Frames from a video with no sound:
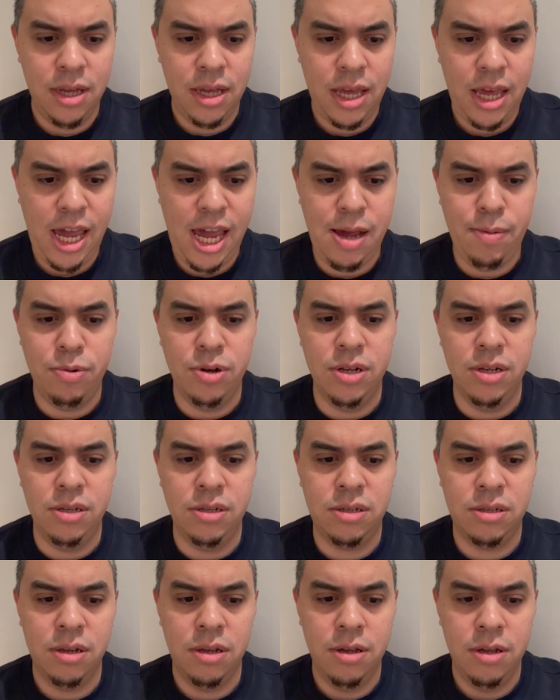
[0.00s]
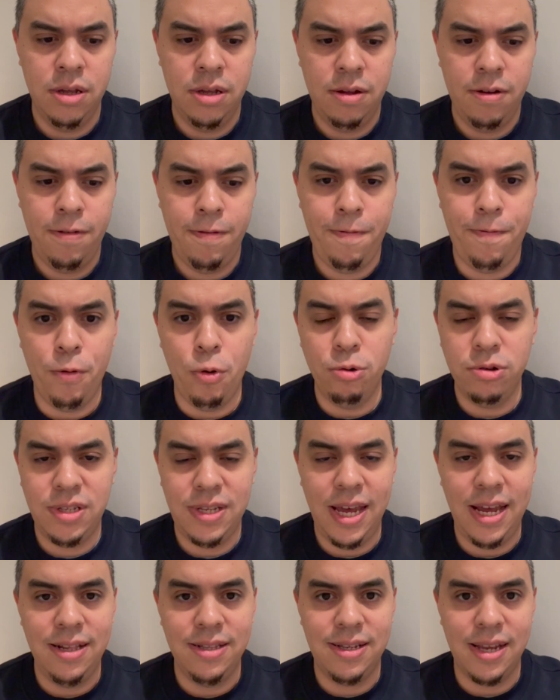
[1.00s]
he was
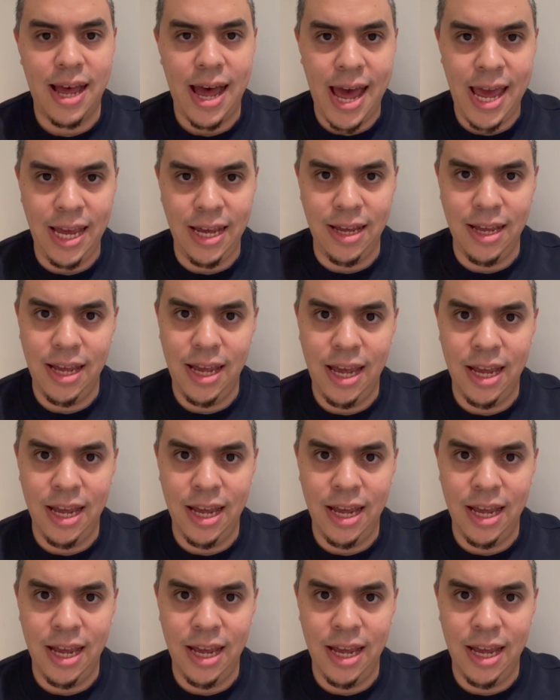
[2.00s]
14-8